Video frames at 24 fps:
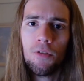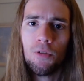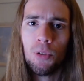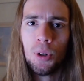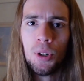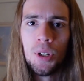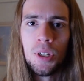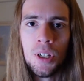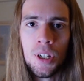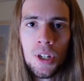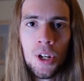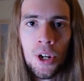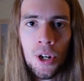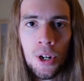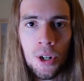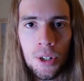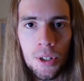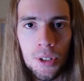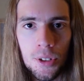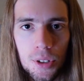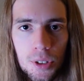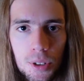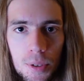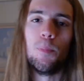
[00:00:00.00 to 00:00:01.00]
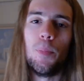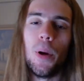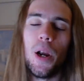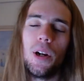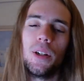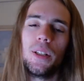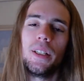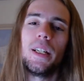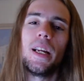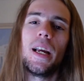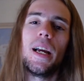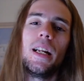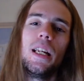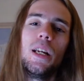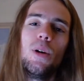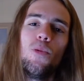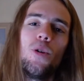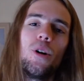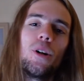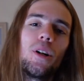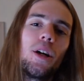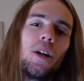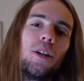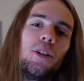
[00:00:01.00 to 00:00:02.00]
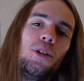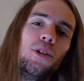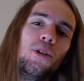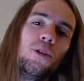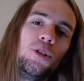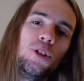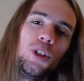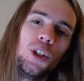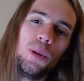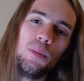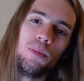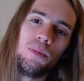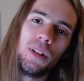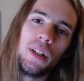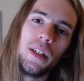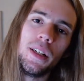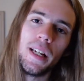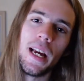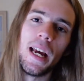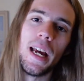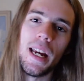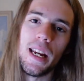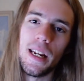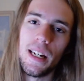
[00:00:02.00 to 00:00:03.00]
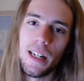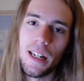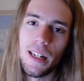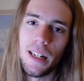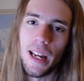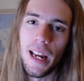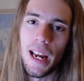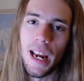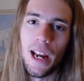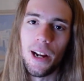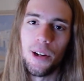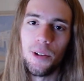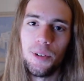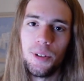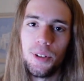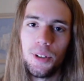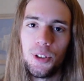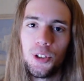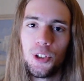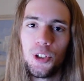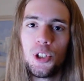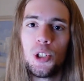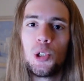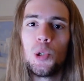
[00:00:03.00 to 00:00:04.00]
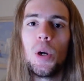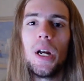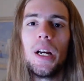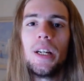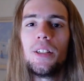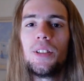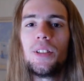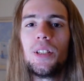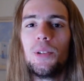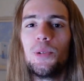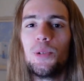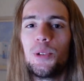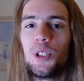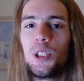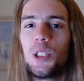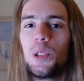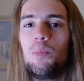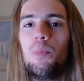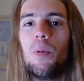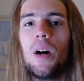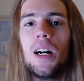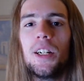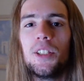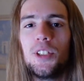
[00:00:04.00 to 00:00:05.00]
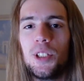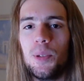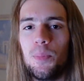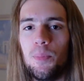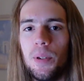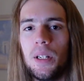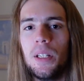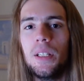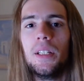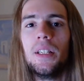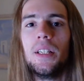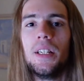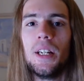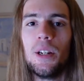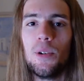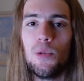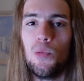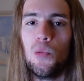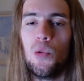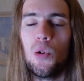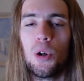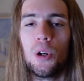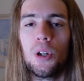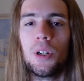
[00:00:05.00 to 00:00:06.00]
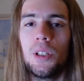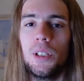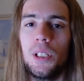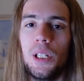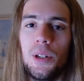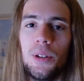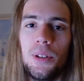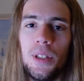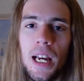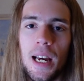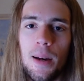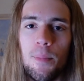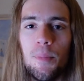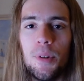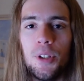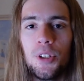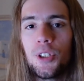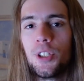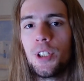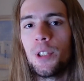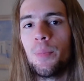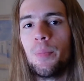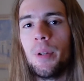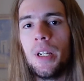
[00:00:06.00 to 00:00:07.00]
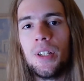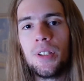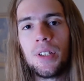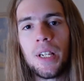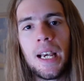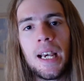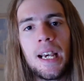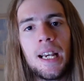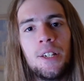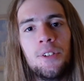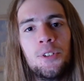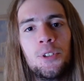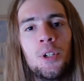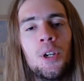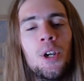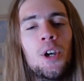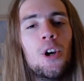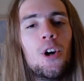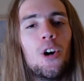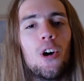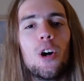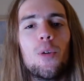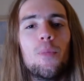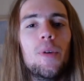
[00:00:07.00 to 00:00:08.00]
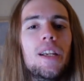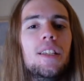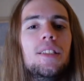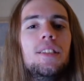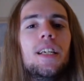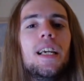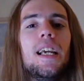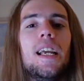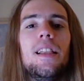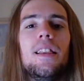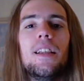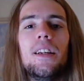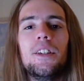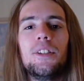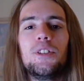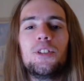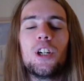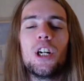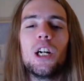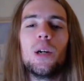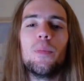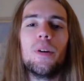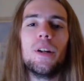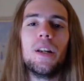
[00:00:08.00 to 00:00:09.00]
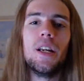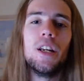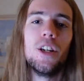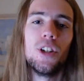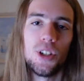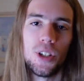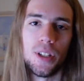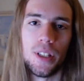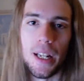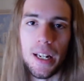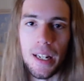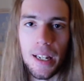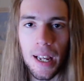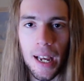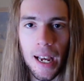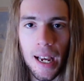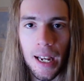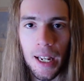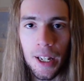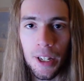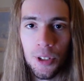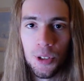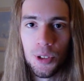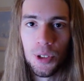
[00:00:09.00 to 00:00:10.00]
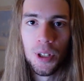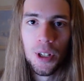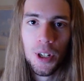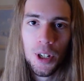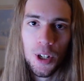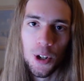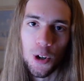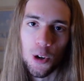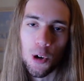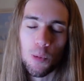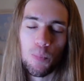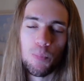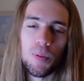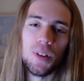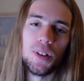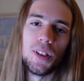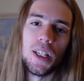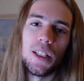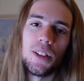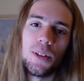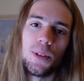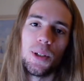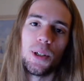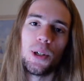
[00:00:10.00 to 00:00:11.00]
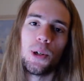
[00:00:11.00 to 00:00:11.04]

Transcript: for years. Barely anyone on YouTube today could handle the stress and responsibility and workload that Mr. Beast has, or maintain the determination that he has, or possess the